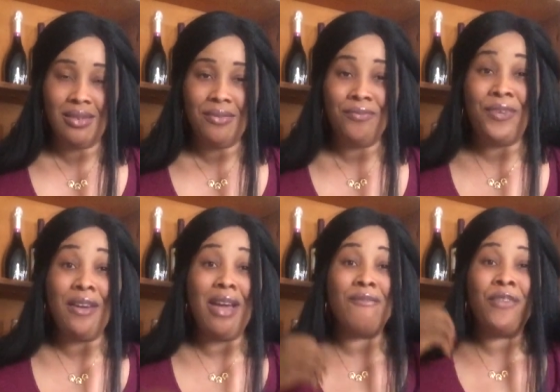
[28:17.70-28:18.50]

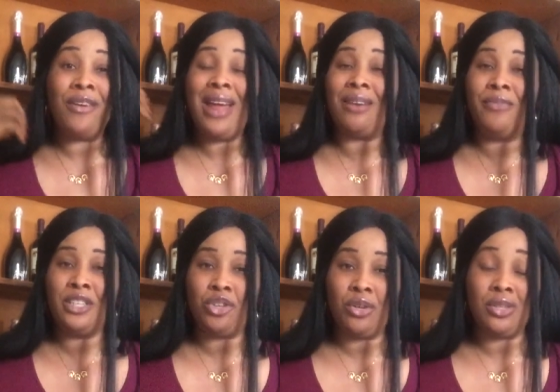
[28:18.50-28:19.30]
Very
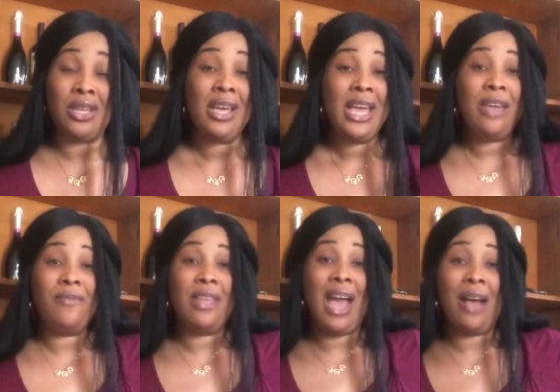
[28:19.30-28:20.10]
adventurous. If
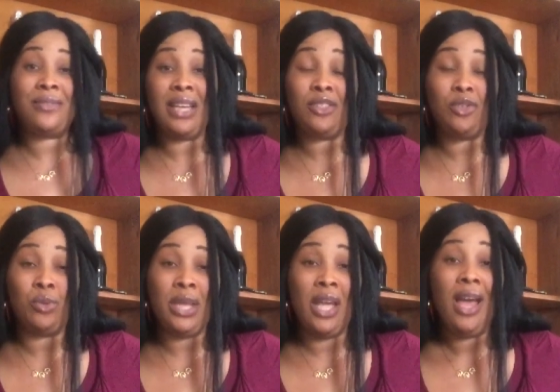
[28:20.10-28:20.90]
they have sex
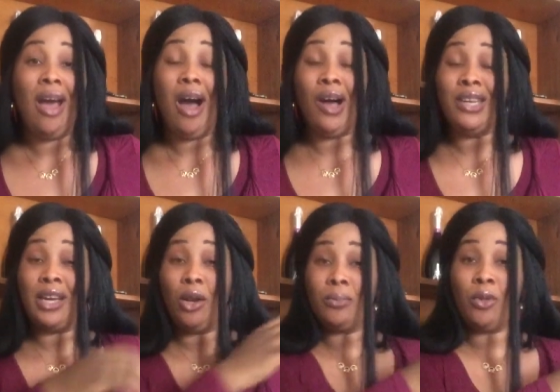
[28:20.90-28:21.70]
today on the
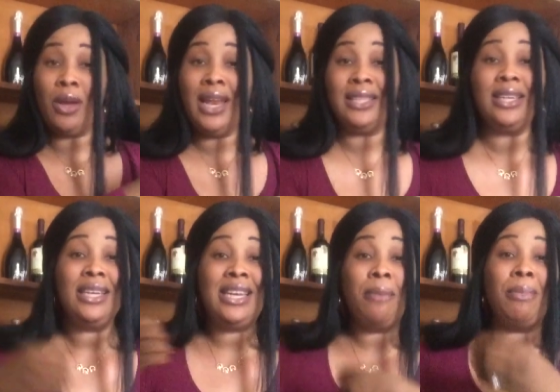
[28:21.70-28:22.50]
club toilet,
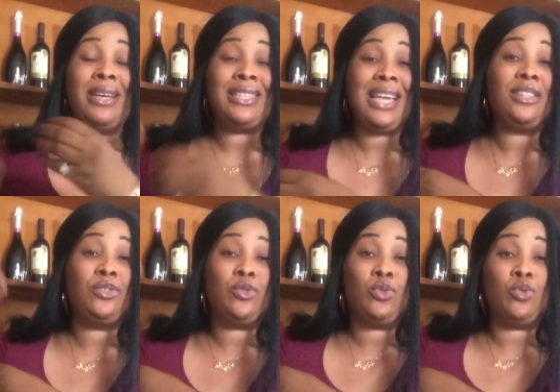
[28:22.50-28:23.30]
they may decide
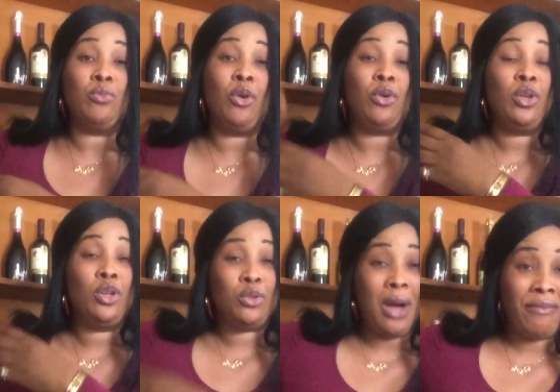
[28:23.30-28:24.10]
tomorrow
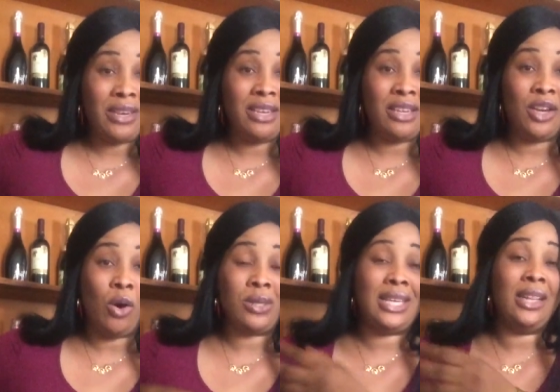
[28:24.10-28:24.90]
to have it in the
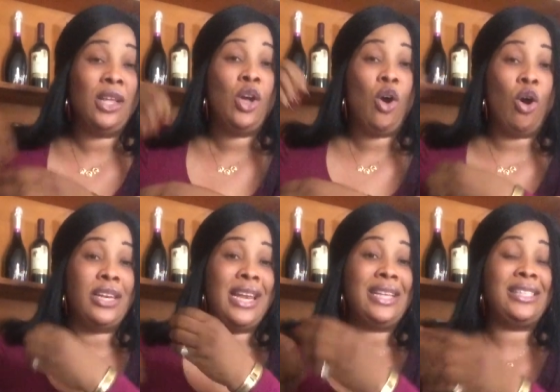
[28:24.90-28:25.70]
hotel, or
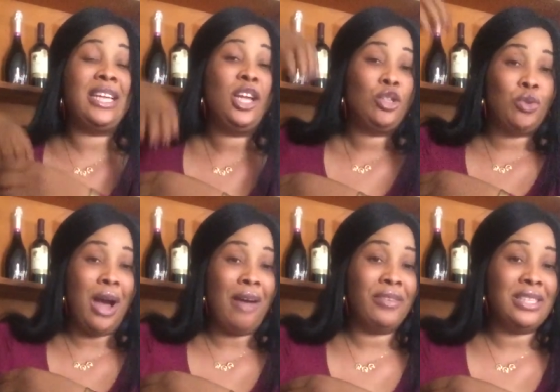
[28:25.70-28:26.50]
the next day to
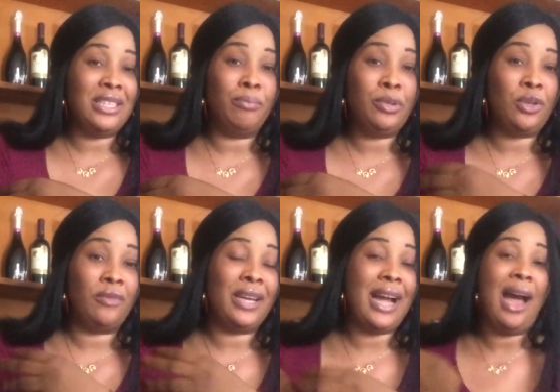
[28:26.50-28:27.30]
have it in the boot of
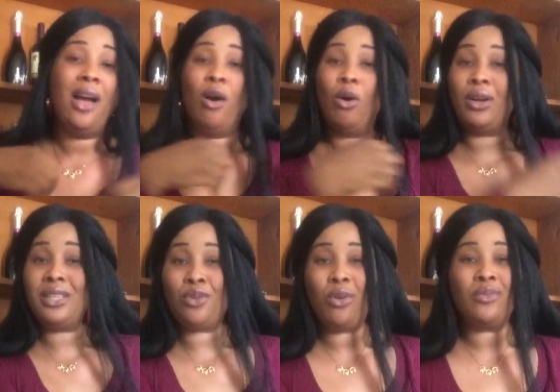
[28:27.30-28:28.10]
the car or in the
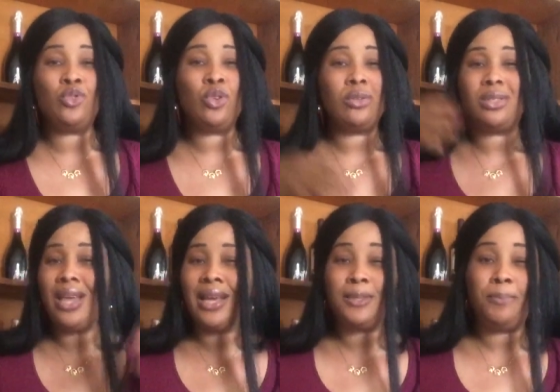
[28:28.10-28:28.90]
trunk of, just
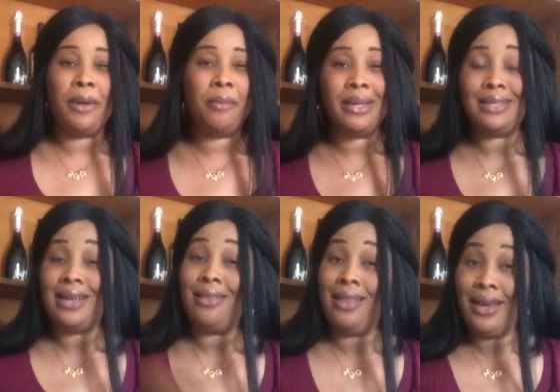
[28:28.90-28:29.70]

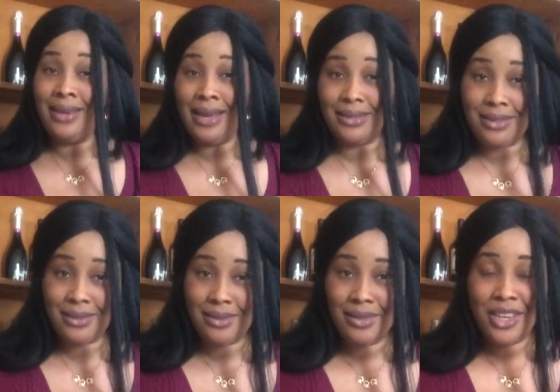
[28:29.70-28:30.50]
experimental like that.
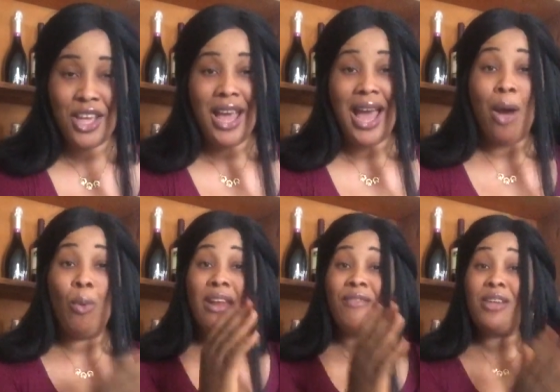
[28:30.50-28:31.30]
And
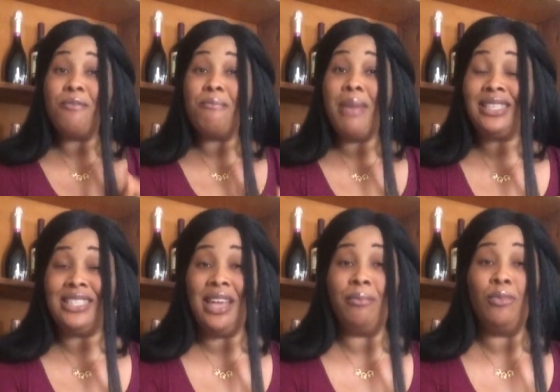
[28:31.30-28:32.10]
whenever you merge
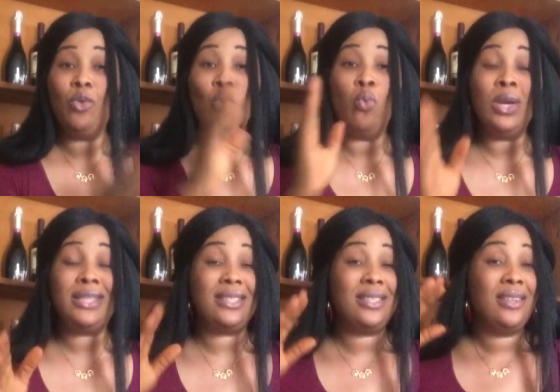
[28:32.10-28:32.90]
them with